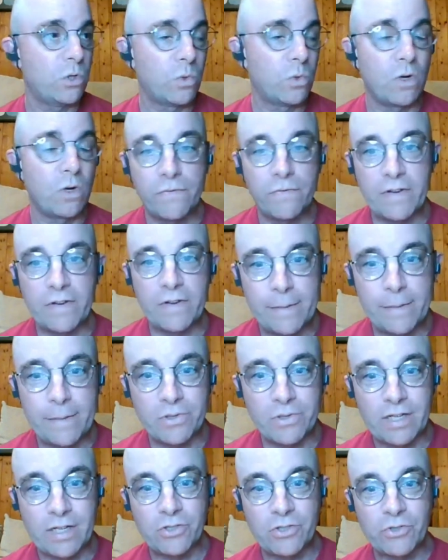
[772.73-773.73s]
what often
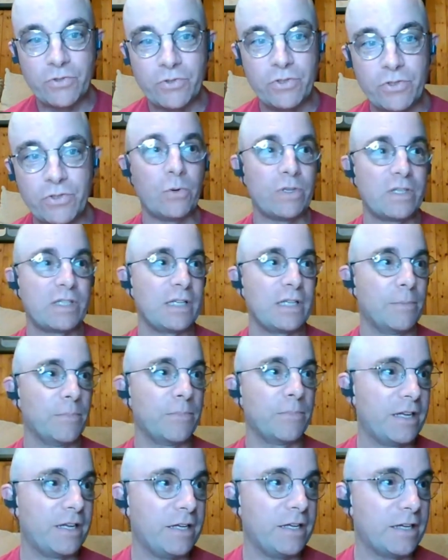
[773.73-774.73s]
happens, as you know, is
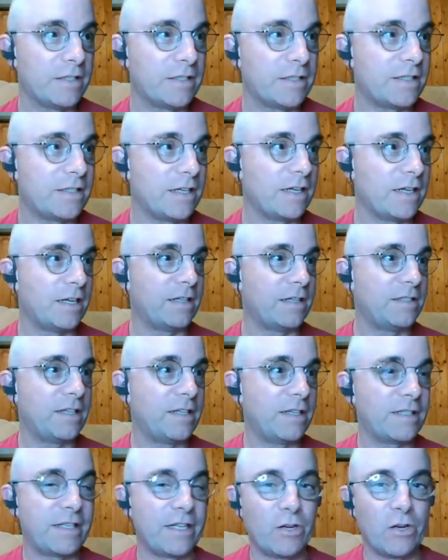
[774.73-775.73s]
somebody is uh,
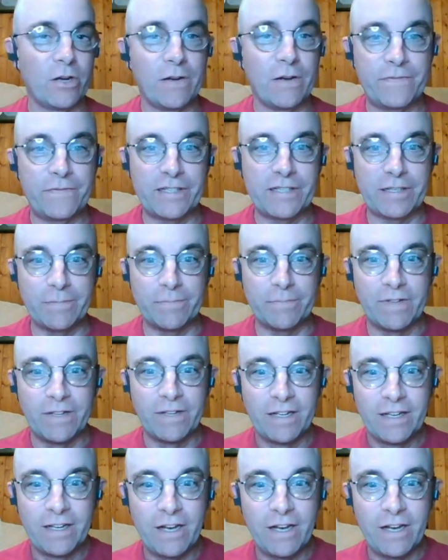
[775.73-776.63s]
dusting off some